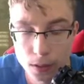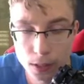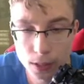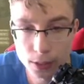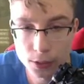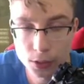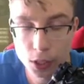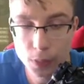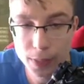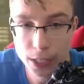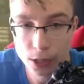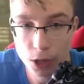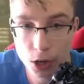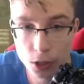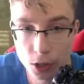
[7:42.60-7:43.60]
Now this is gonna be
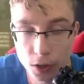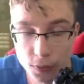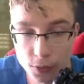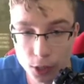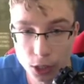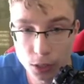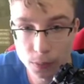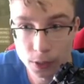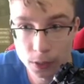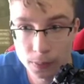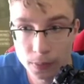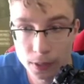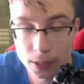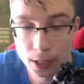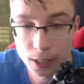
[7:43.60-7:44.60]
knockoff Rillaboom,
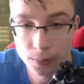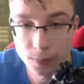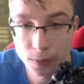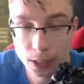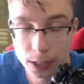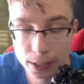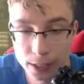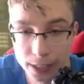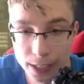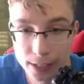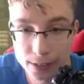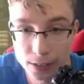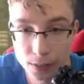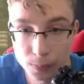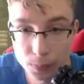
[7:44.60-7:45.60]
and I'm willing to
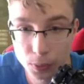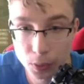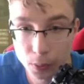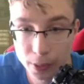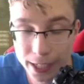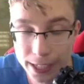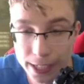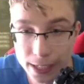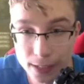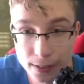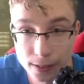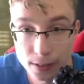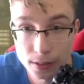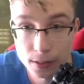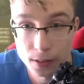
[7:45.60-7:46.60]
guess it probably
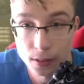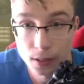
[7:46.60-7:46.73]
is.